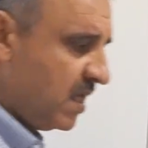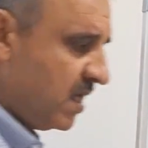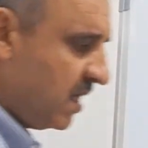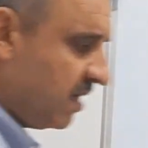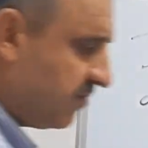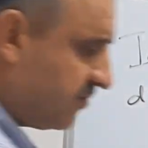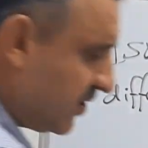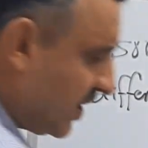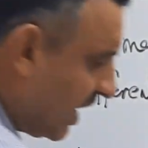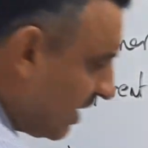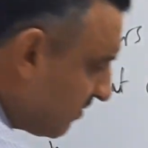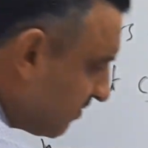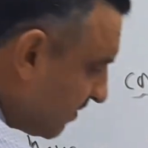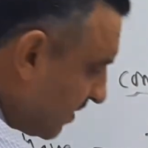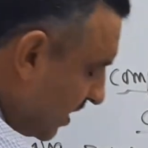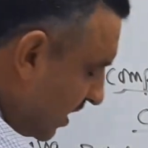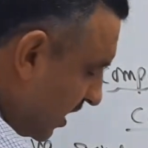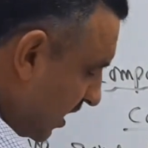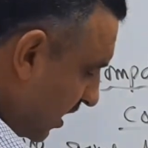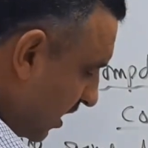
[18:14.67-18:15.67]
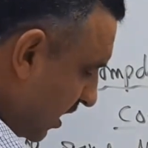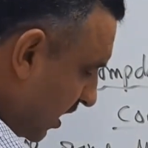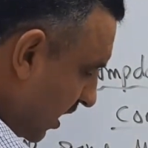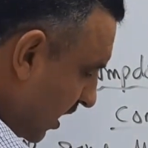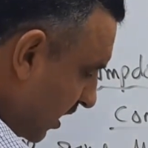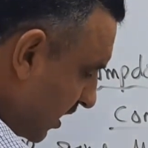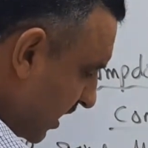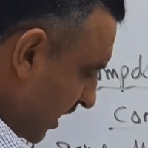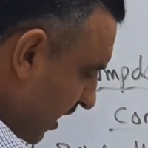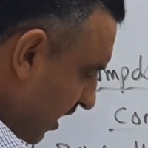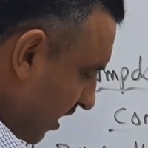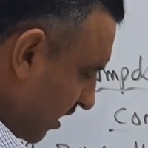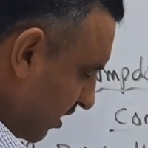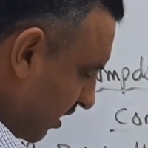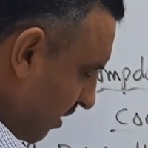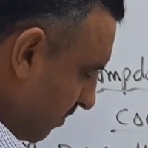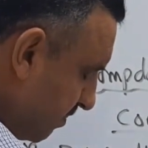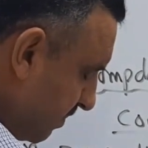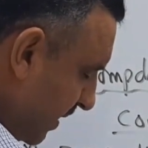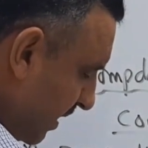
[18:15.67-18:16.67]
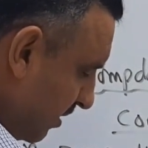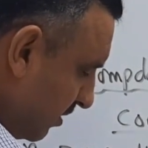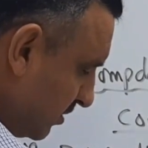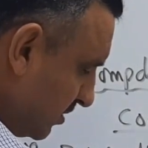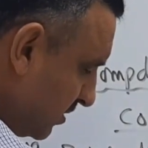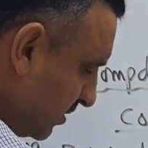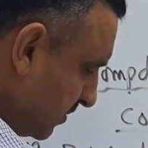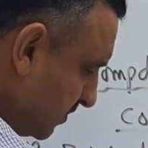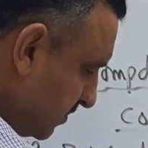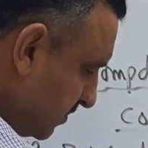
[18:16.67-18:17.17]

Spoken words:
If we have a compound,